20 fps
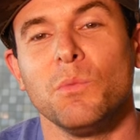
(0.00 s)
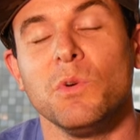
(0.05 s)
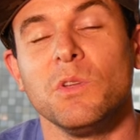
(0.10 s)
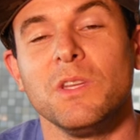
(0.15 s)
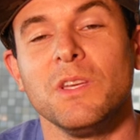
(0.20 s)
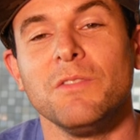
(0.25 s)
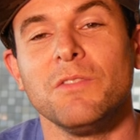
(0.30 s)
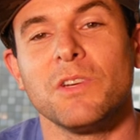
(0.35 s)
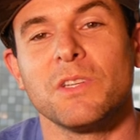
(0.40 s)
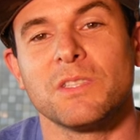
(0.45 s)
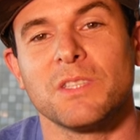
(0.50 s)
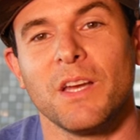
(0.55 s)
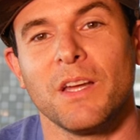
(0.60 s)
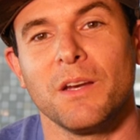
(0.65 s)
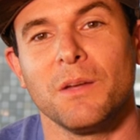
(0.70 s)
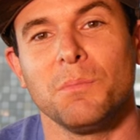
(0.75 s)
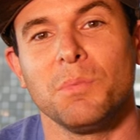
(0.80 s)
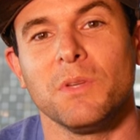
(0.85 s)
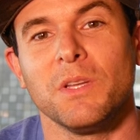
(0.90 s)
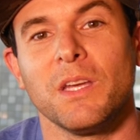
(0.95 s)
we'll leave a
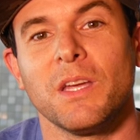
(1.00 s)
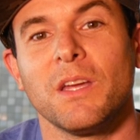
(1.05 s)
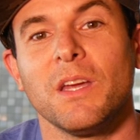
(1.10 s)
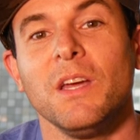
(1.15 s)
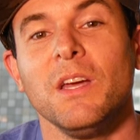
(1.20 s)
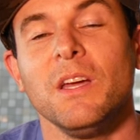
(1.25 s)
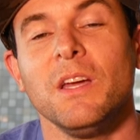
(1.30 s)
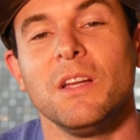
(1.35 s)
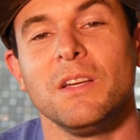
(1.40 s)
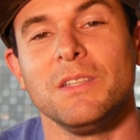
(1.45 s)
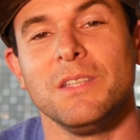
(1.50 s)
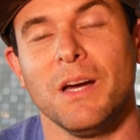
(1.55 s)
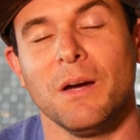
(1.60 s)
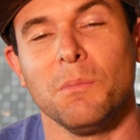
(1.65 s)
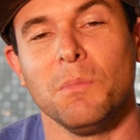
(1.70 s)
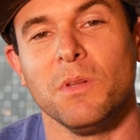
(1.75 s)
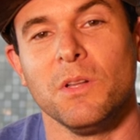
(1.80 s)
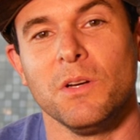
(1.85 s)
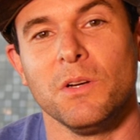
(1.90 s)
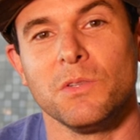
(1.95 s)
sign up link
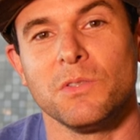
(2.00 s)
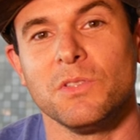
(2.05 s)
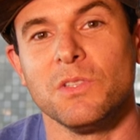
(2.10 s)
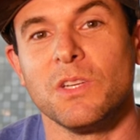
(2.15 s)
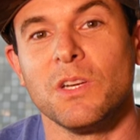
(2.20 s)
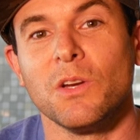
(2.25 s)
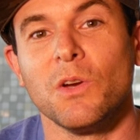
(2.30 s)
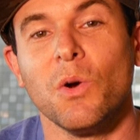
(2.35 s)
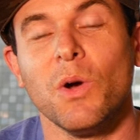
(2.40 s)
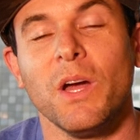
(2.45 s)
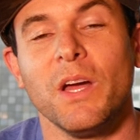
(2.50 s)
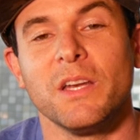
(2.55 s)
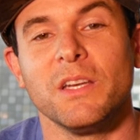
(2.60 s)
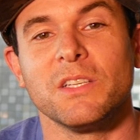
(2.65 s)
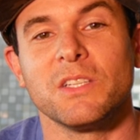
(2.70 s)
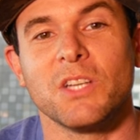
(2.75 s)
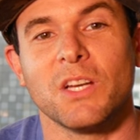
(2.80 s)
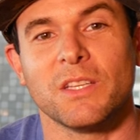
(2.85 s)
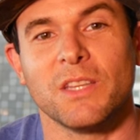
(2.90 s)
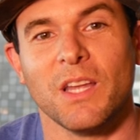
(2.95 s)
down below so you can go ahead
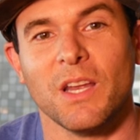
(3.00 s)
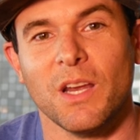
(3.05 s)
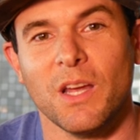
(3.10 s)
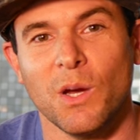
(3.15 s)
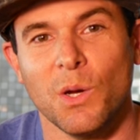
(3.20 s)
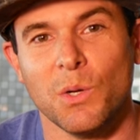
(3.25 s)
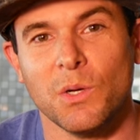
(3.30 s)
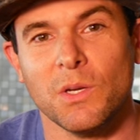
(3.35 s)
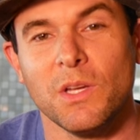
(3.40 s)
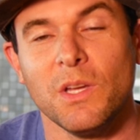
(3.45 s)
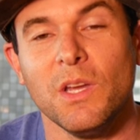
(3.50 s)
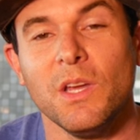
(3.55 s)
and check that out.